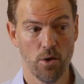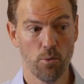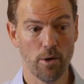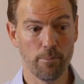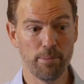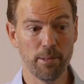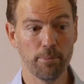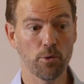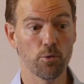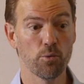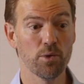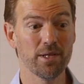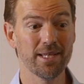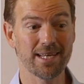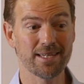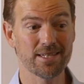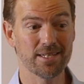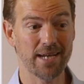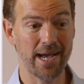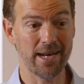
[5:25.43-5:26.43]
When people are really
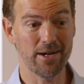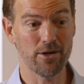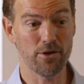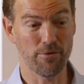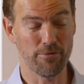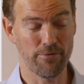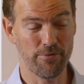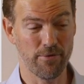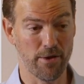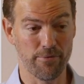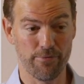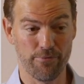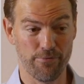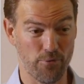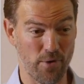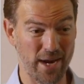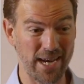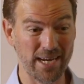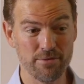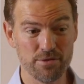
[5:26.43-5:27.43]
excited or
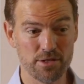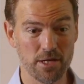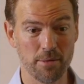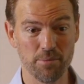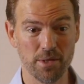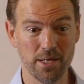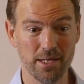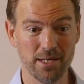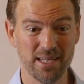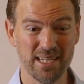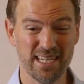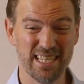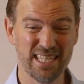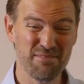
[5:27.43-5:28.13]
afraid of something,